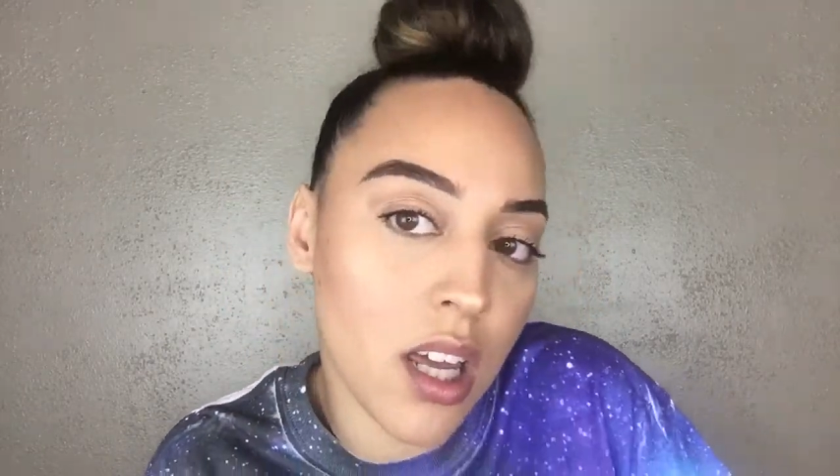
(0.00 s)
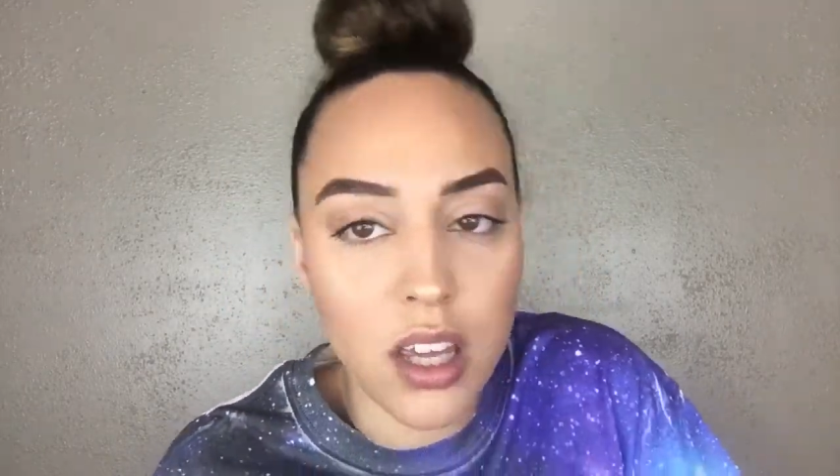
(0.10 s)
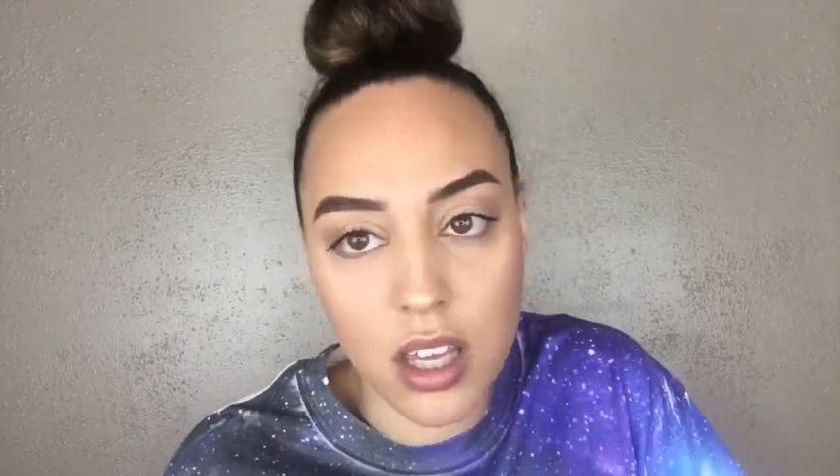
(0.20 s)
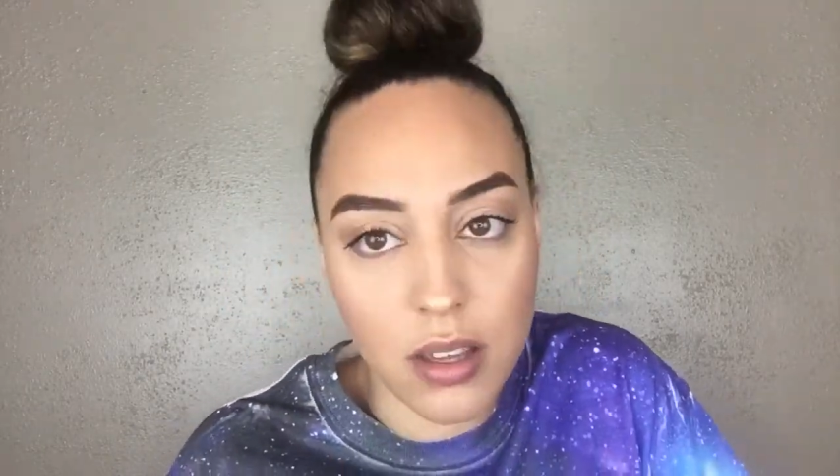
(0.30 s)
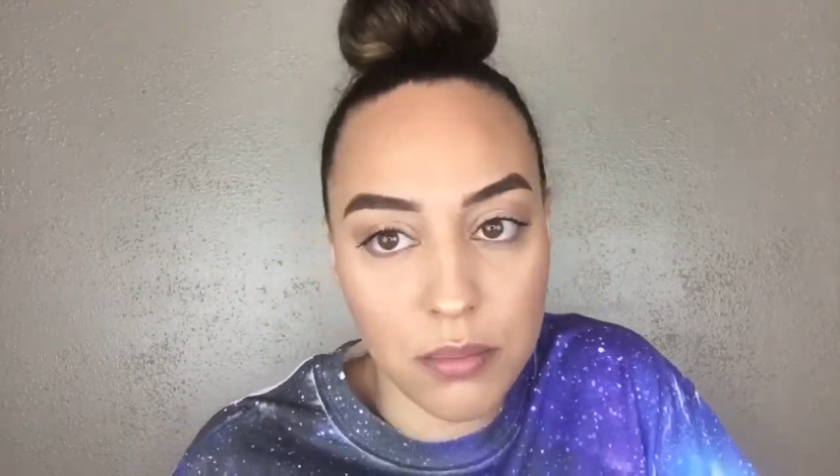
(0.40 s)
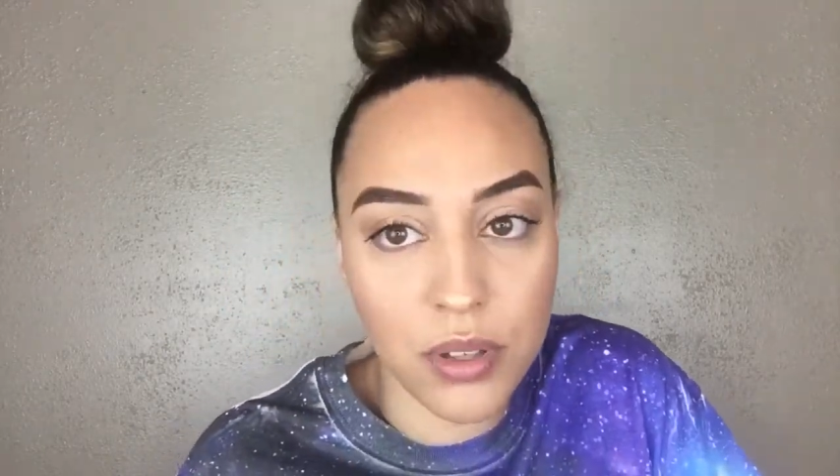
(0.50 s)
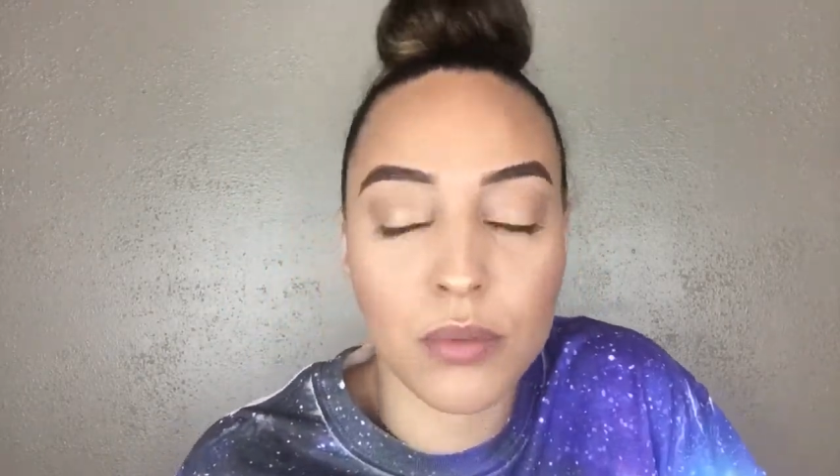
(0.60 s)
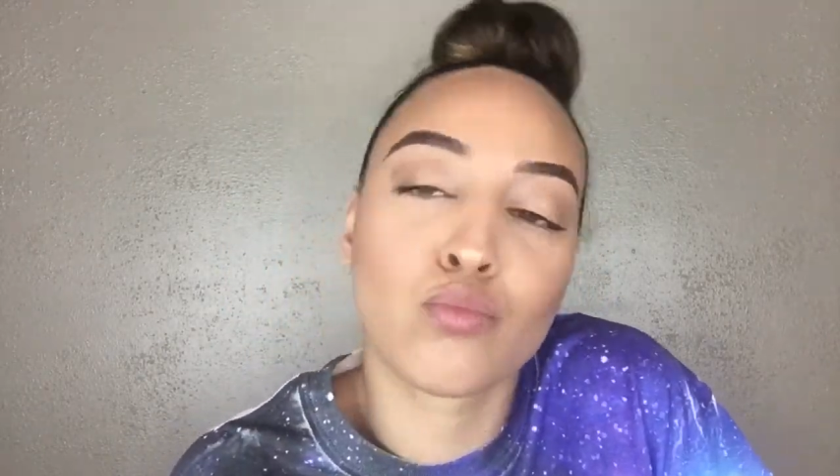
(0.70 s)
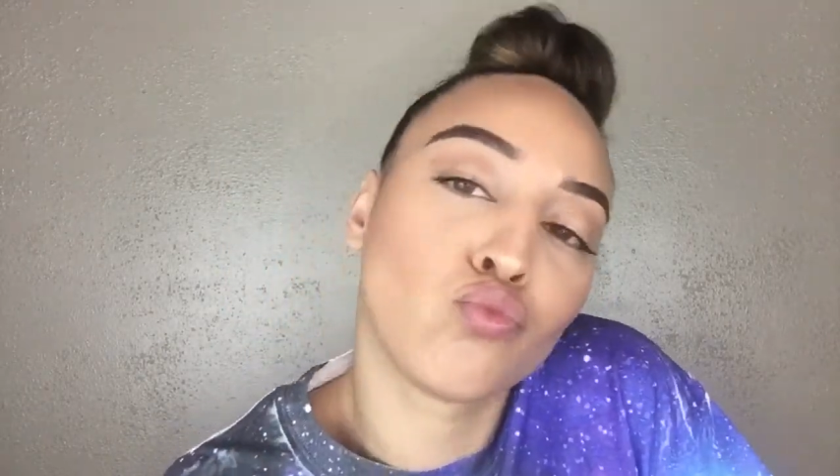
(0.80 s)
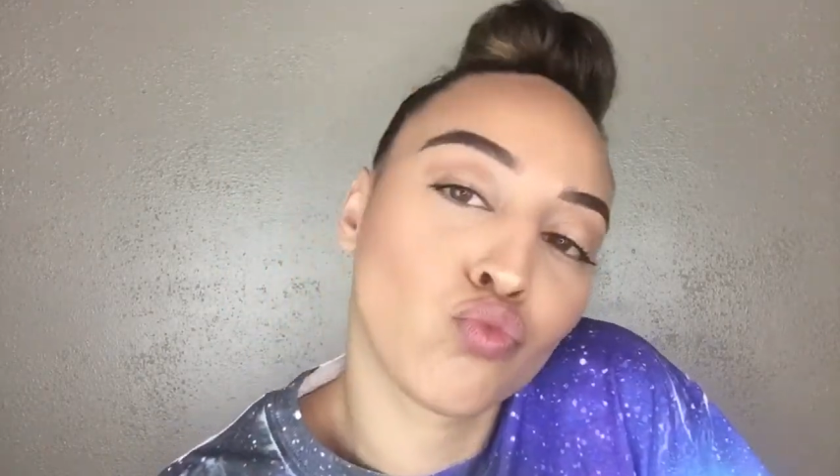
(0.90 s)
lip.
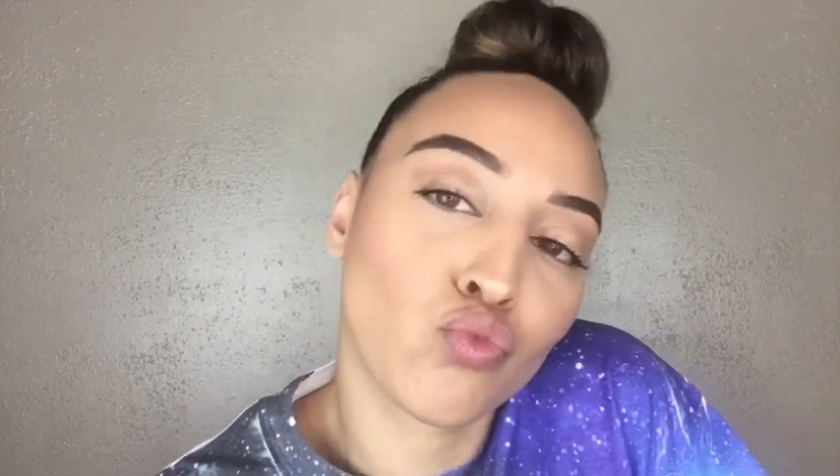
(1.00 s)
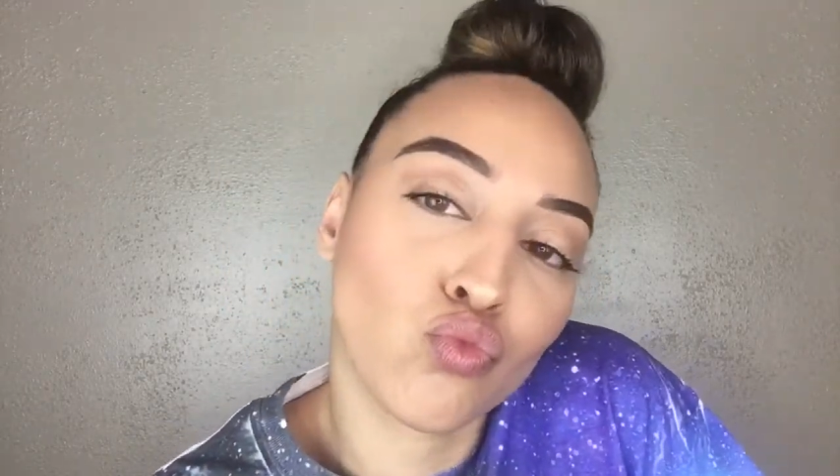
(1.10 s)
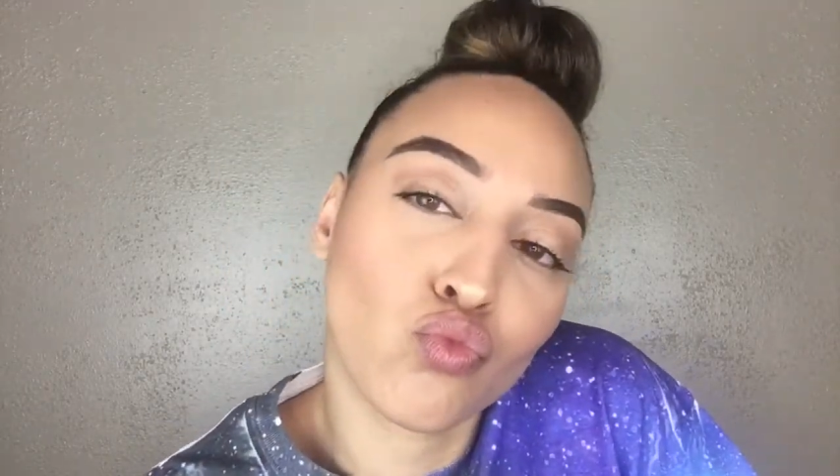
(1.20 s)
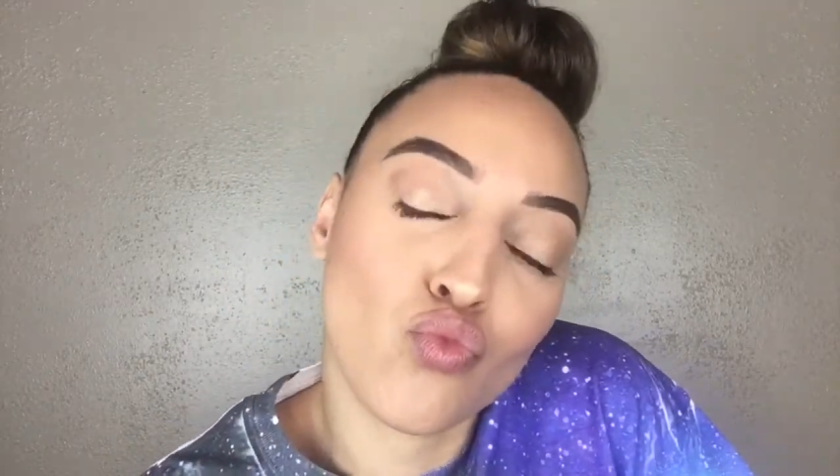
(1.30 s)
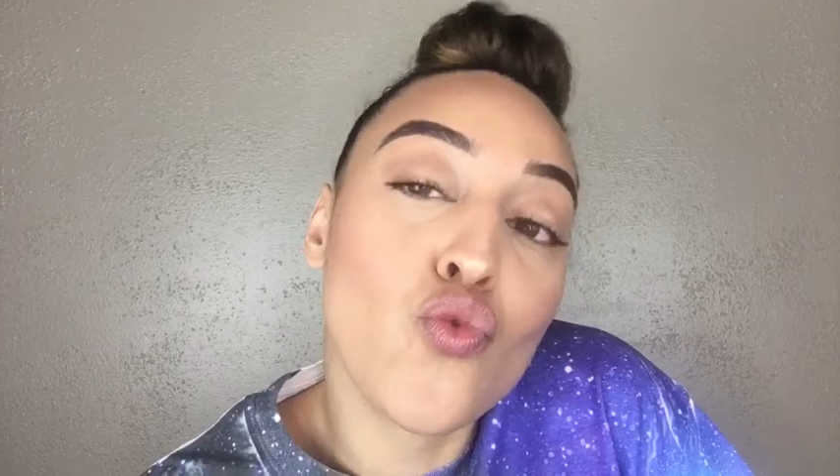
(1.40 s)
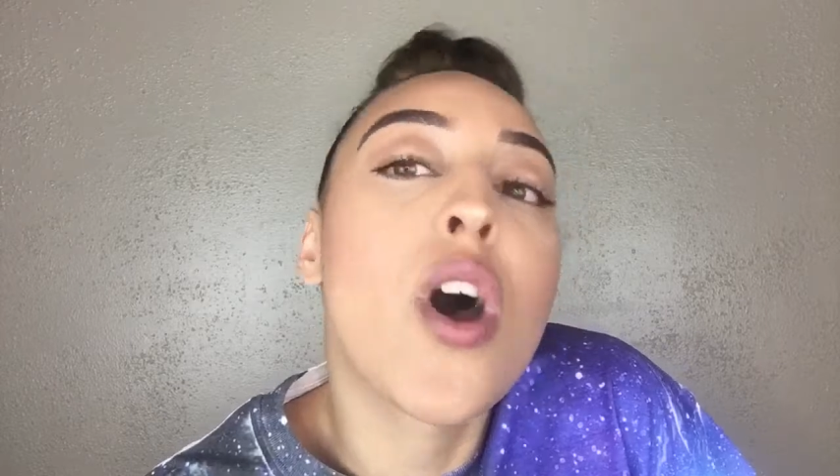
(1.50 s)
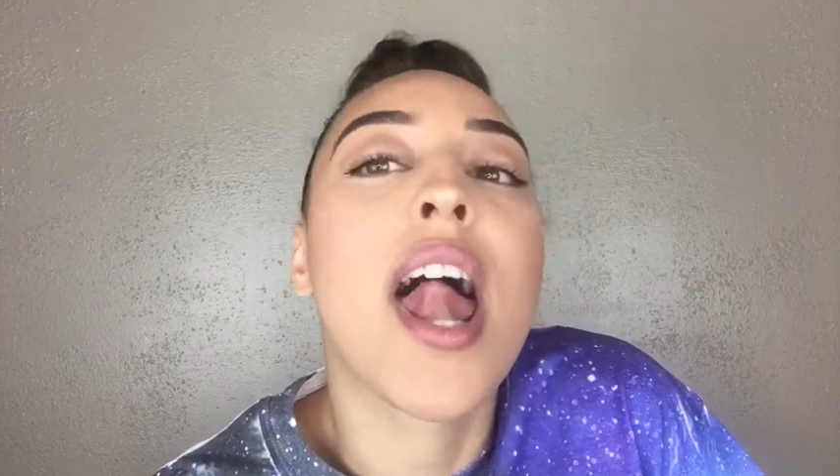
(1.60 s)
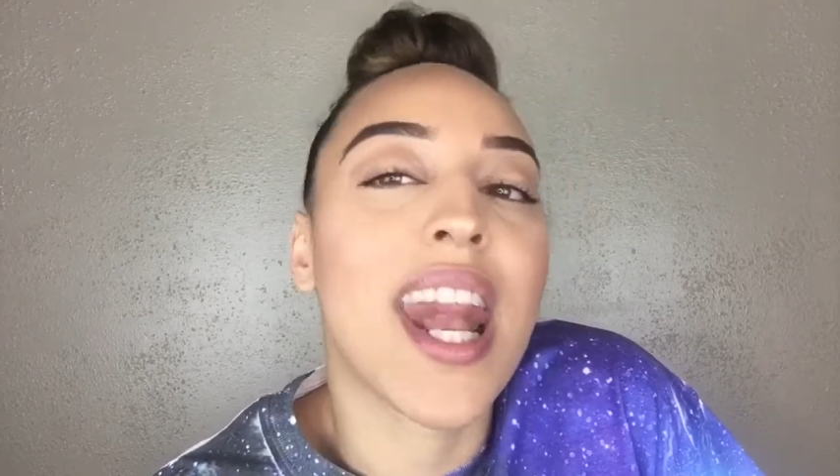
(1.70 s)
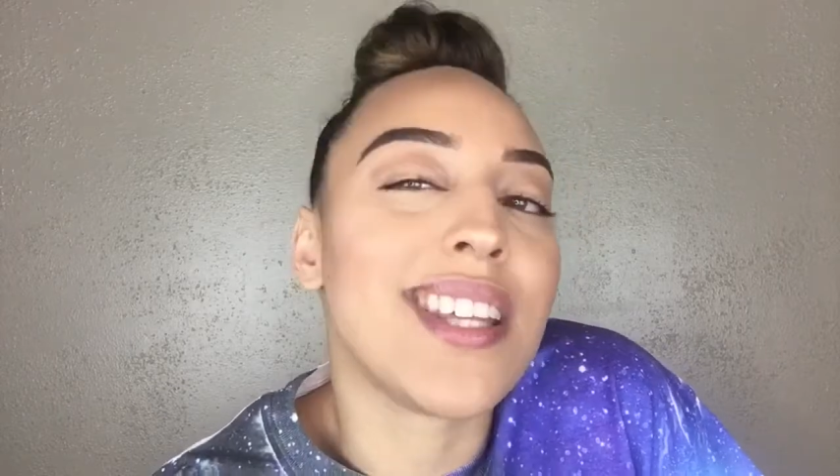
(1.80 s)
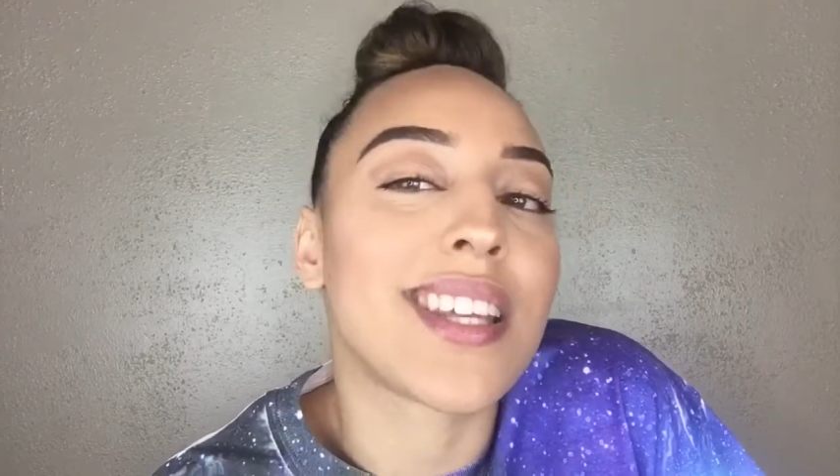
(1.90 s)

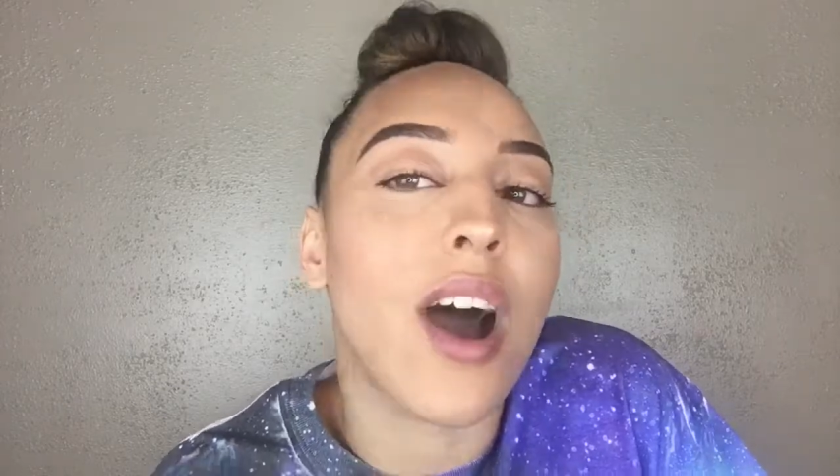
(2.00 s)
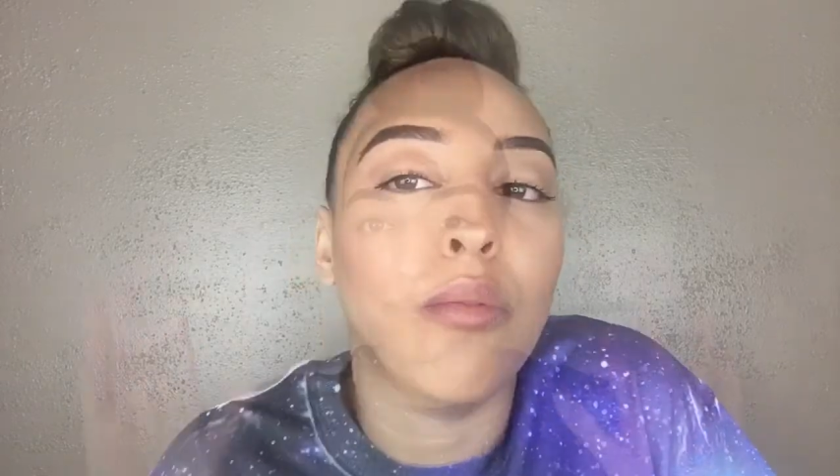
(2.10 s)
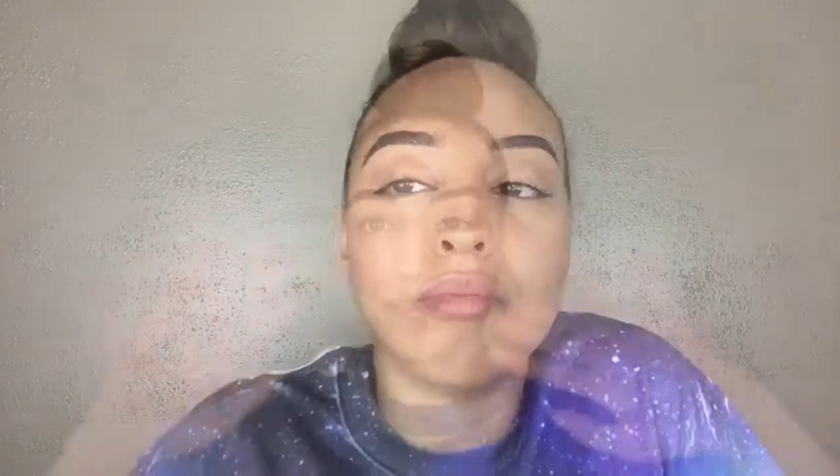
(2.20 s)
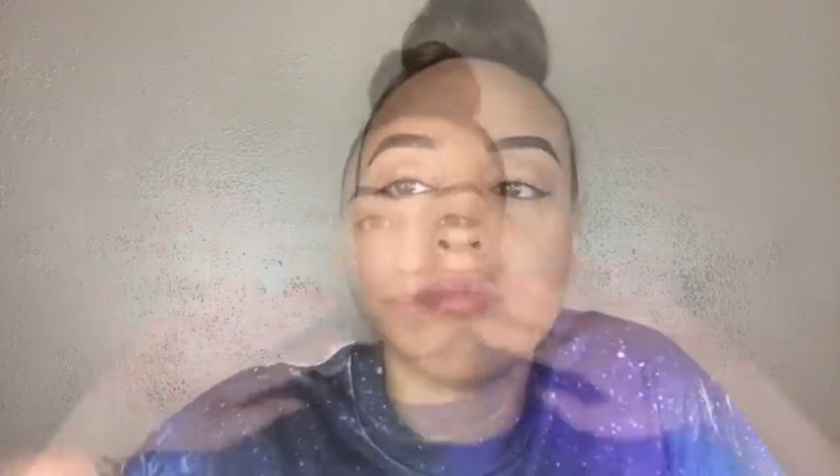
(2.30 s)
Let's go.